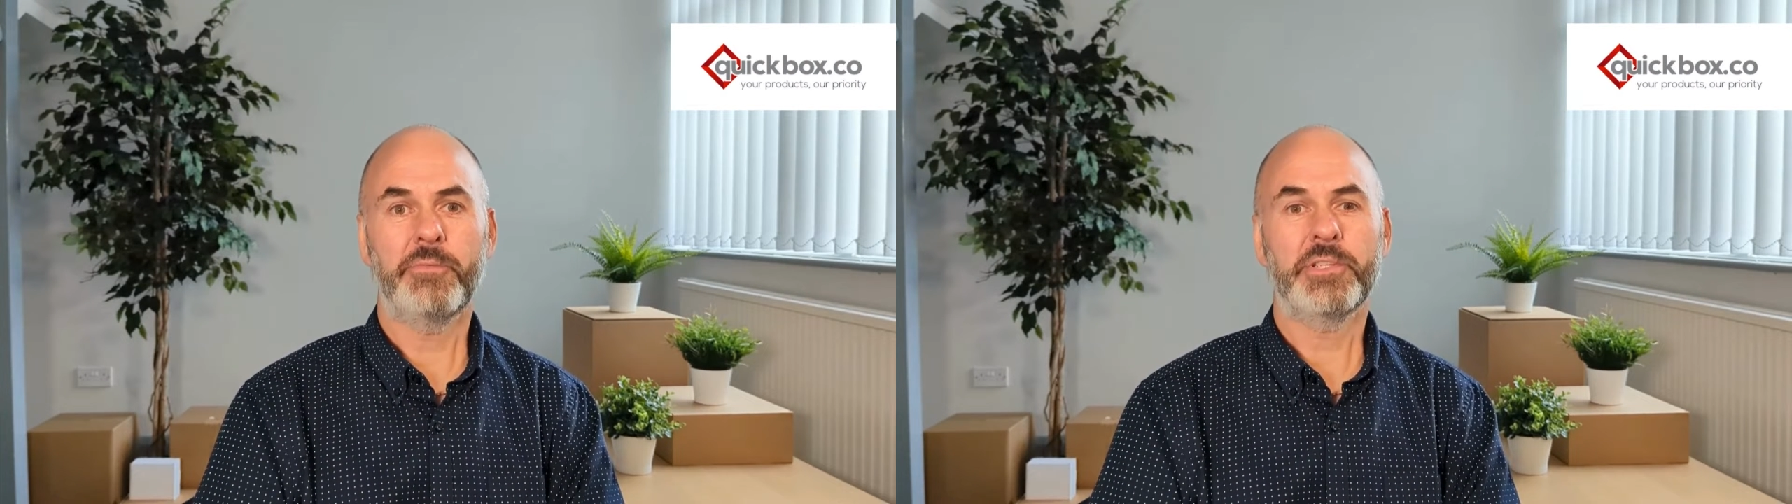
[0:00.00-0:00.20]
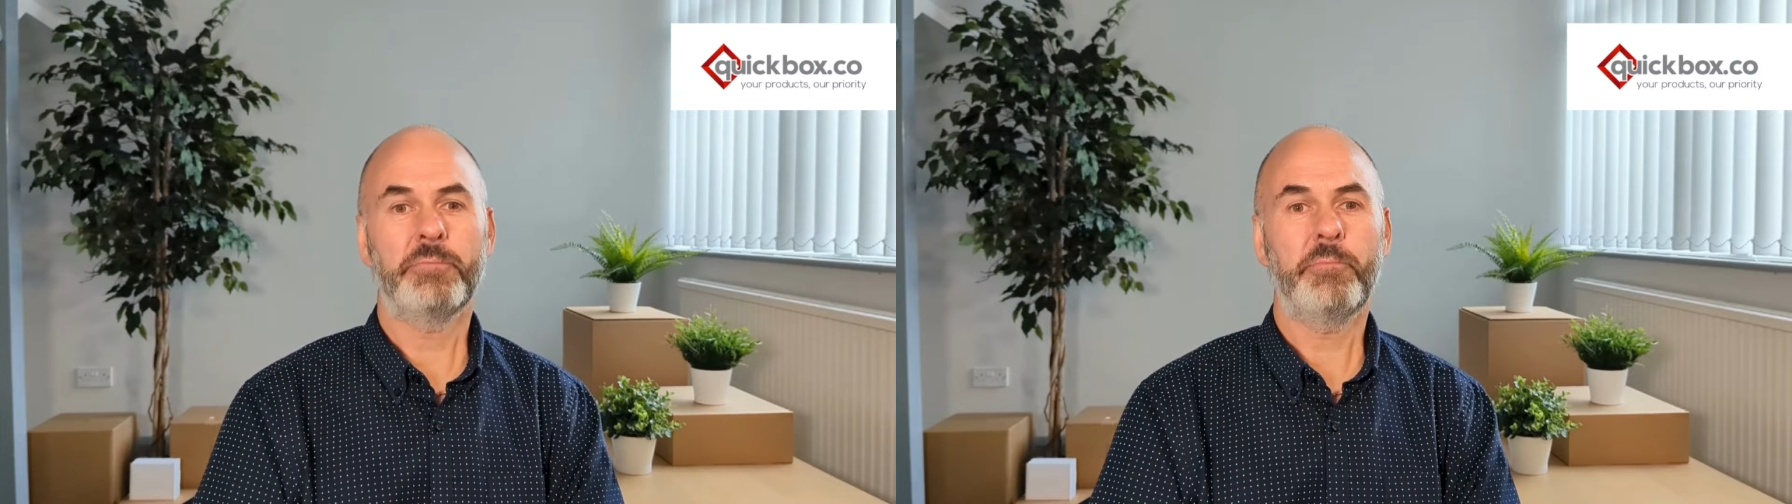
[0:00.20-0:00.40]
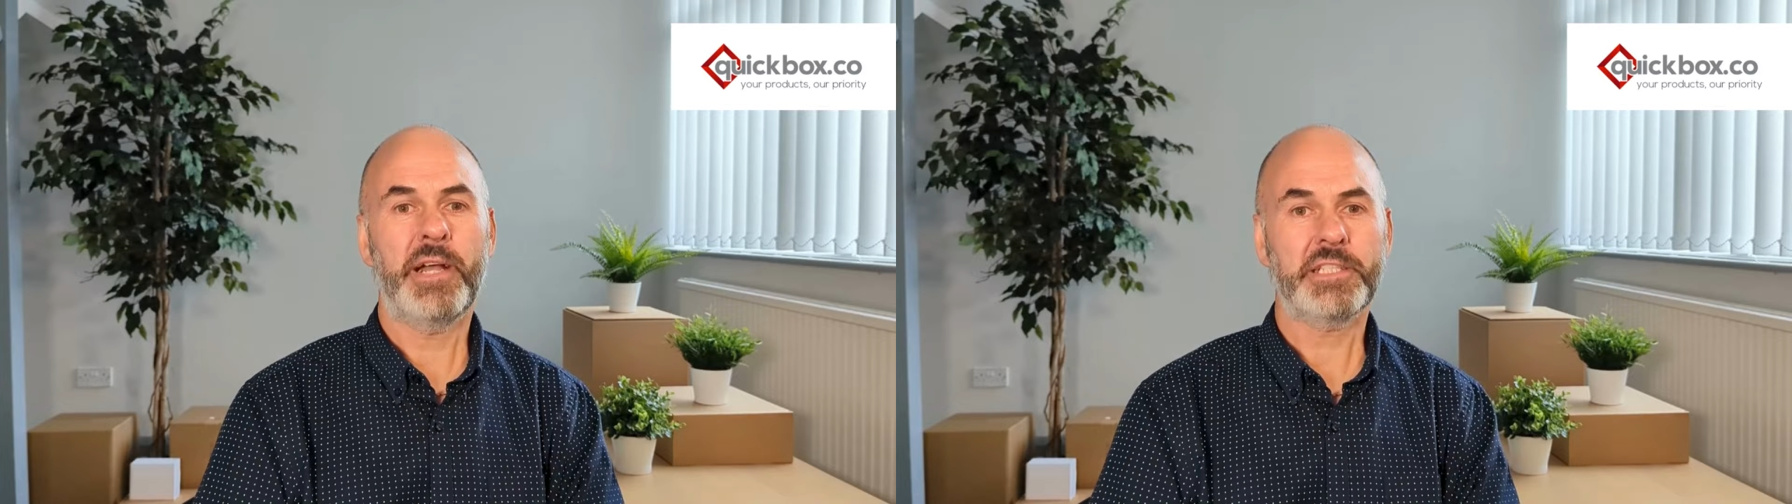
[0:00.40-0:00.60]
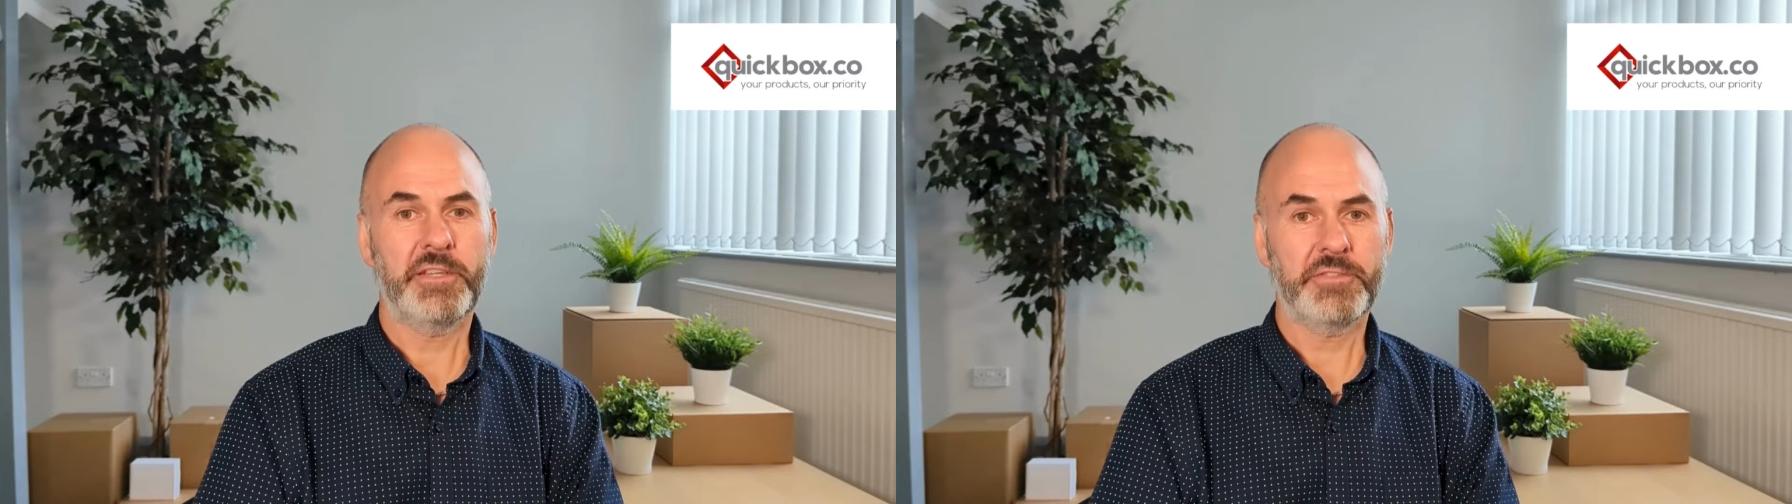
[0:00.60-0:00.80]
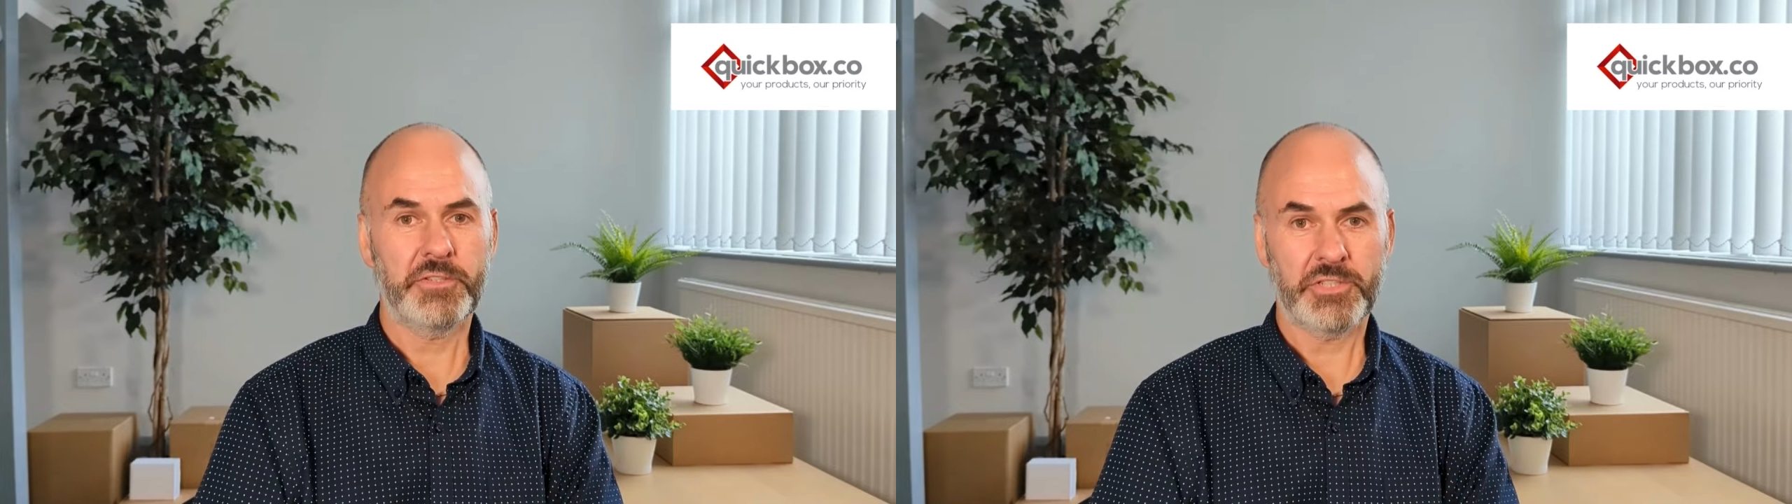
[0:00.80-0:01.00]
was a
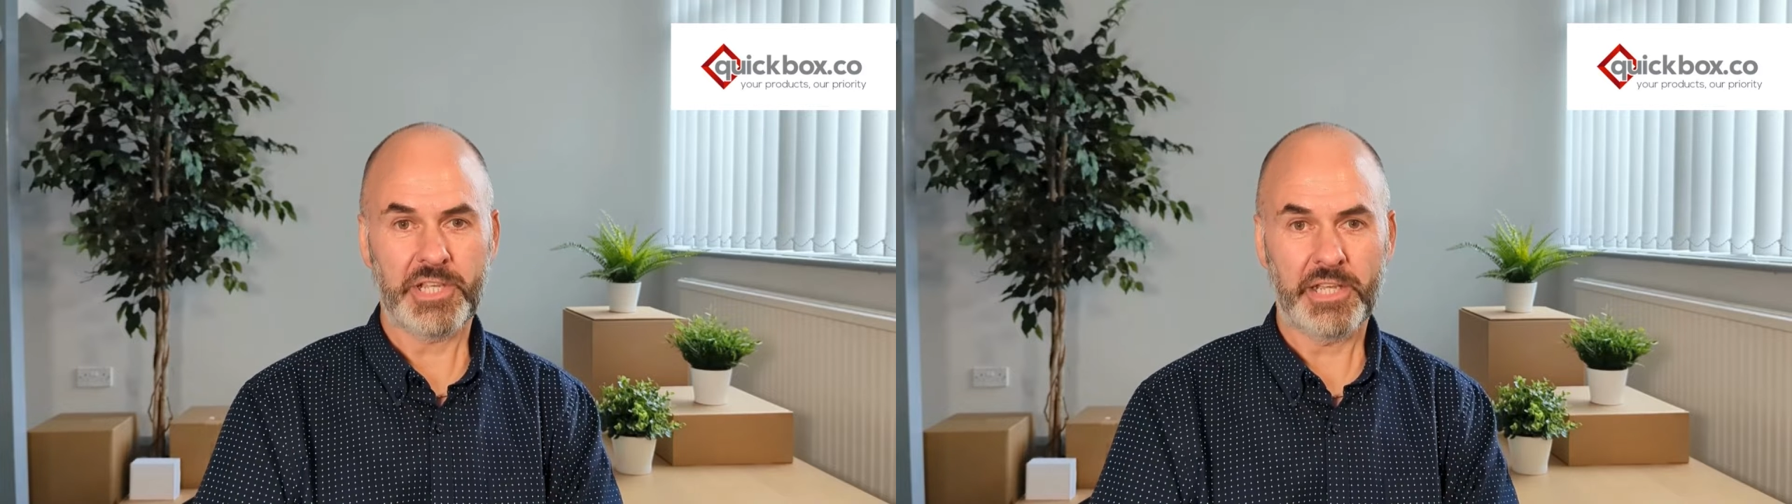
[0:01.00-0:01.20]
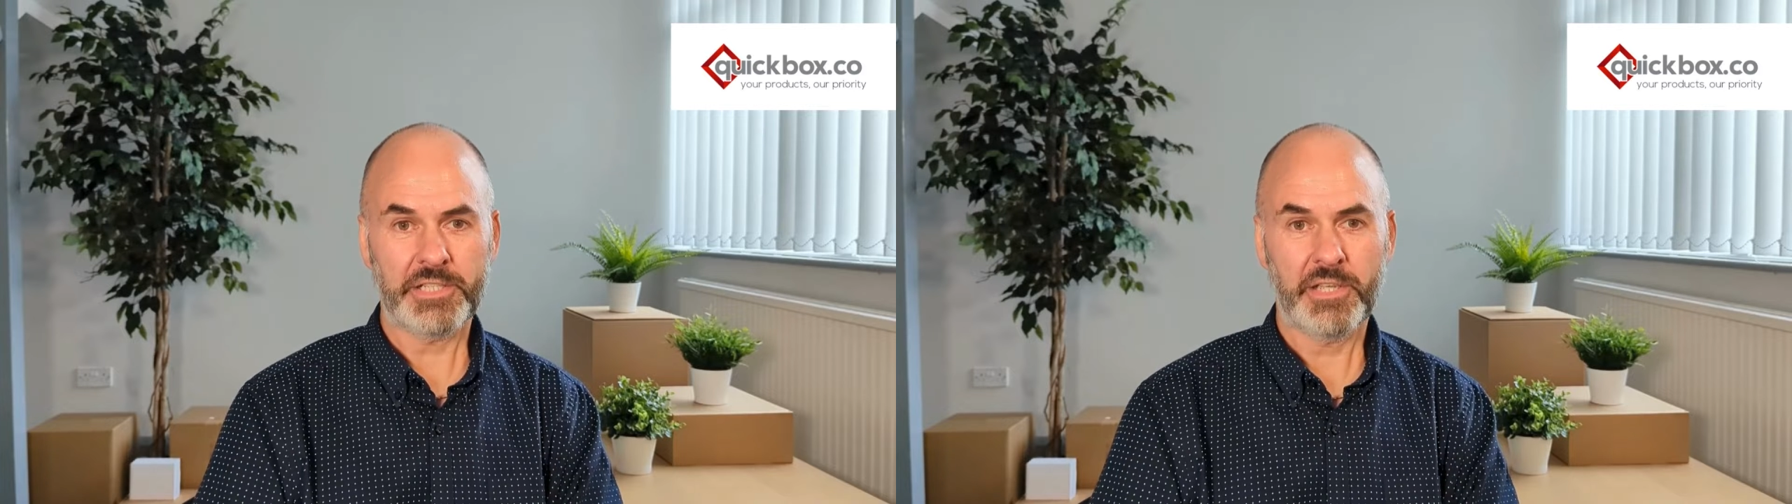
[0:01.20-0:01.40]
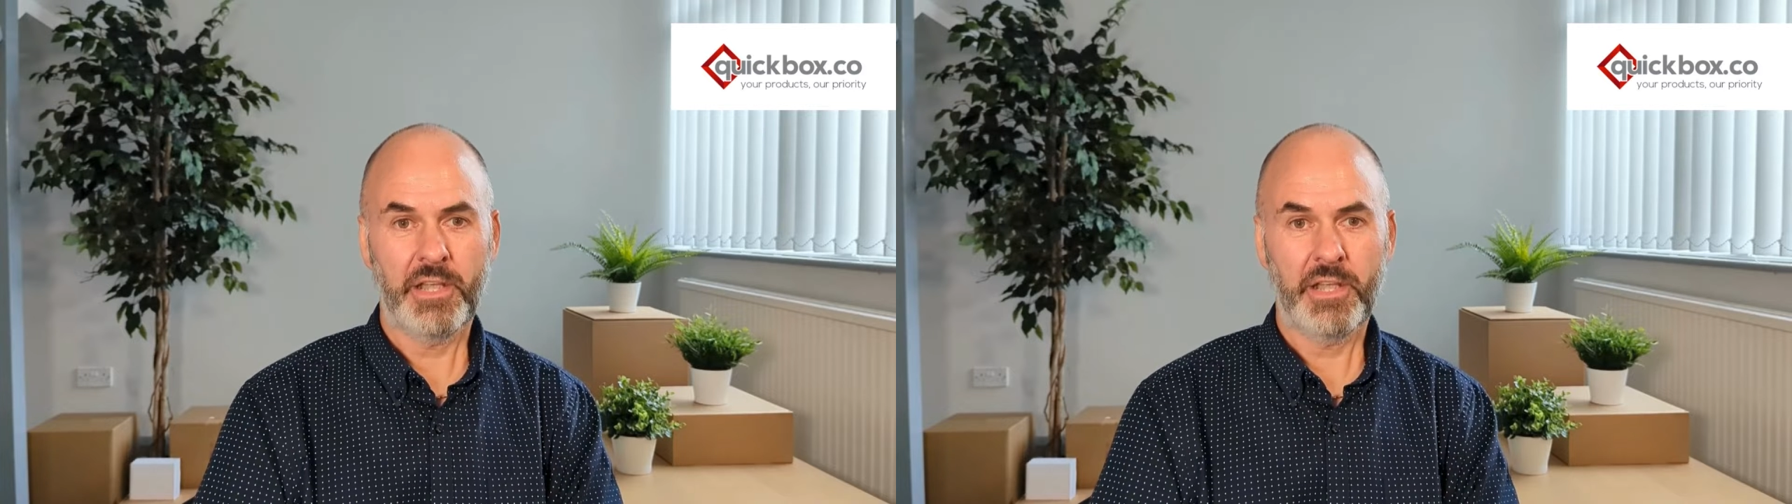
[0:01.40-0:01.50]
massive success.